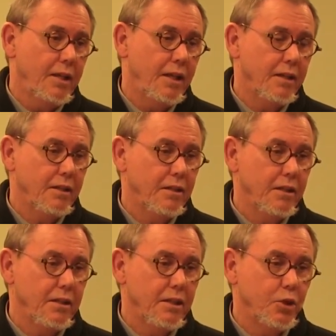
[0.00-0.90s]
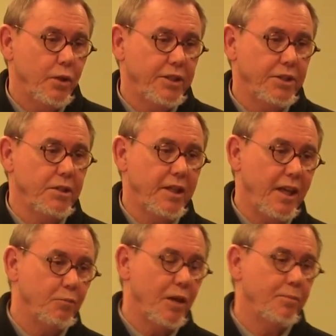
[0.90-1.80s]
Then a question
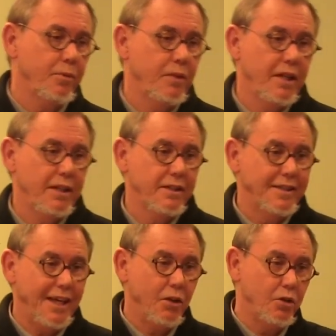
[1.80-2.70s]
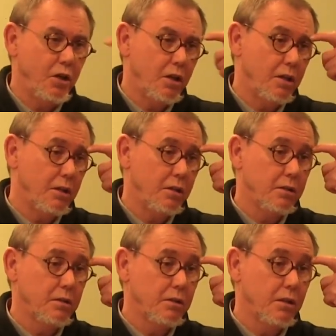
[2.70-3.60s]
came up at the town
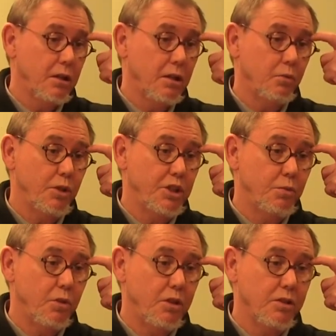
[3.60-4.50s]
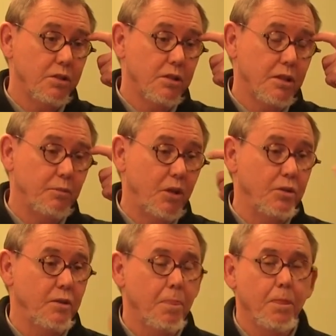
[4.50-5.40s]
hall, which was
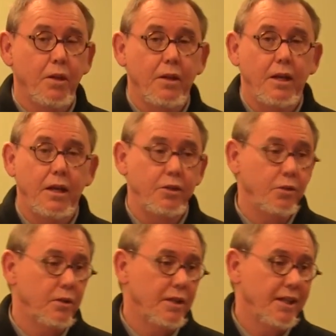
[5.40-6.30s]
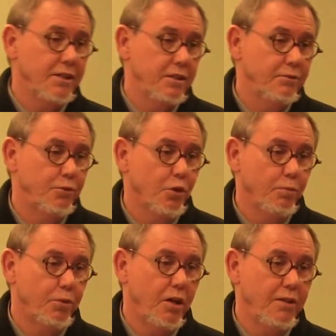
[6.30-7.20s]
about utilizing
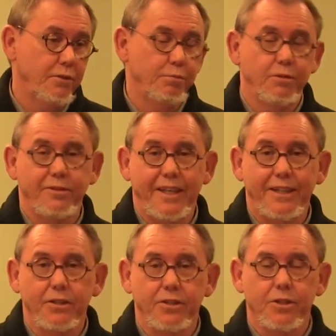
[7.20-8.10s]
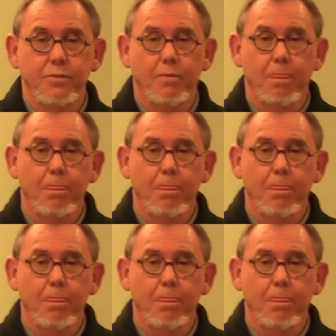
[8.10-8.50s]
for-profit providers.